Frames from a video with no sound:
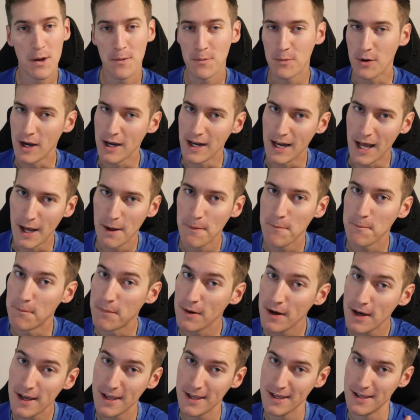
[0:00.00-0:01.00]
Probably not,
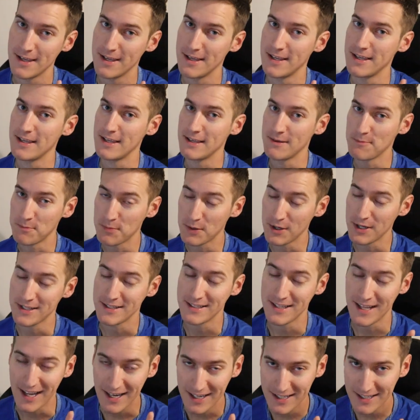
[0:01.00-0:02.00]

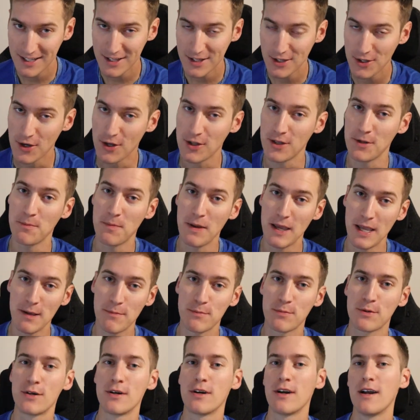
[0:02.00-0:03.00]
but technically on the
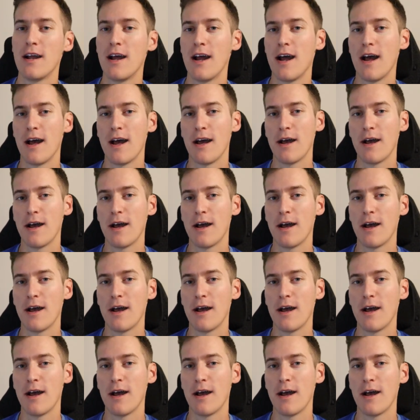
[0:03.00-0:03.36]
paper,